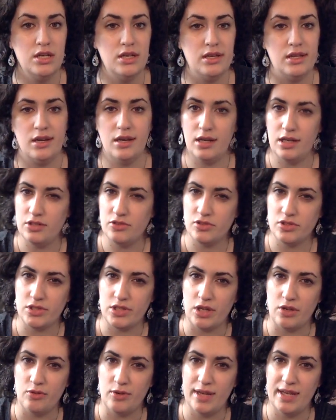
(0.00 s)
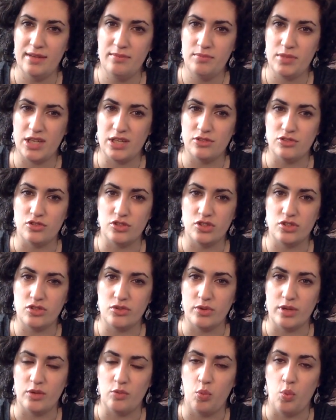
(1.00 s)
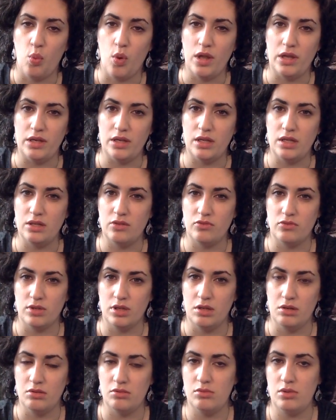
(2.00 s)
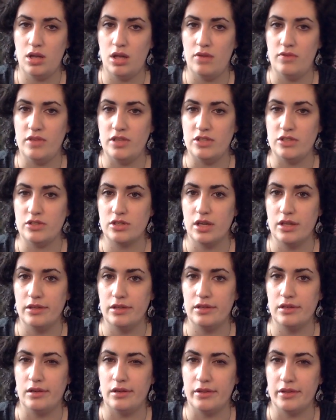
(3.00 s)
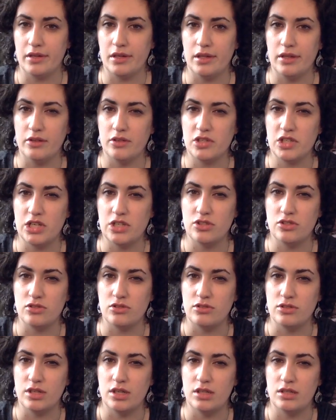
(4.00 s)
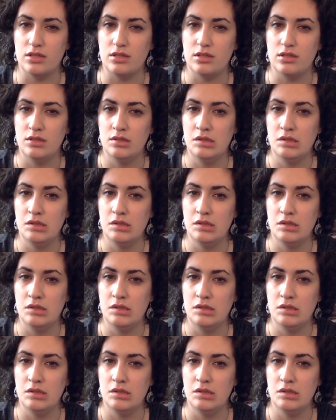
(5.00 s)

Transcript: in an interesting way, because you're just doing one row of each color. All the color changes are done